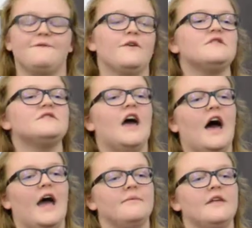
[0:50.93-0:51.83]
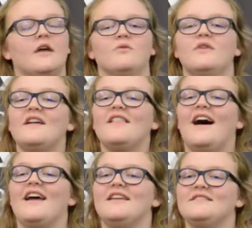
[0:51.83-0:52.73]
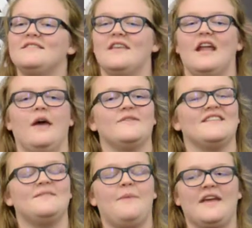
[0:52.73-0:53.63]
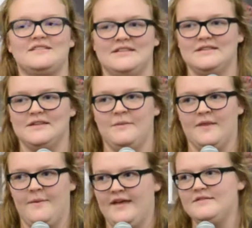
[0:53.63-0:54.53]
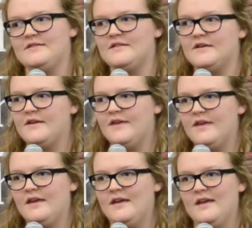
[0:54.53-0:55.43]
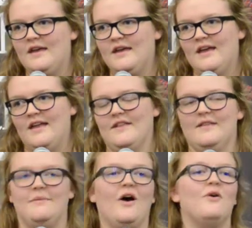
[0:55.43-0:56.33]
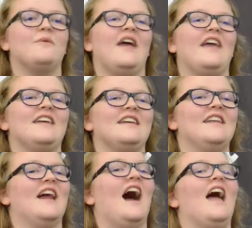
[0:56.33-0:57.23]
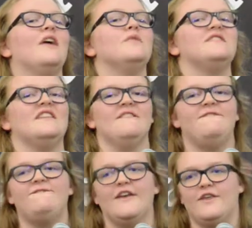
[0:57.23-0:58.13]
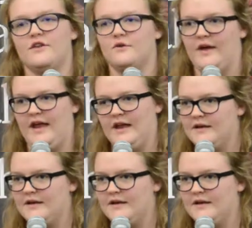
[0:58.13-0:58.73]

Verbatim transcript: first time that I realized that I was expected to be the best. And the bell rang, and I was in fifth grade.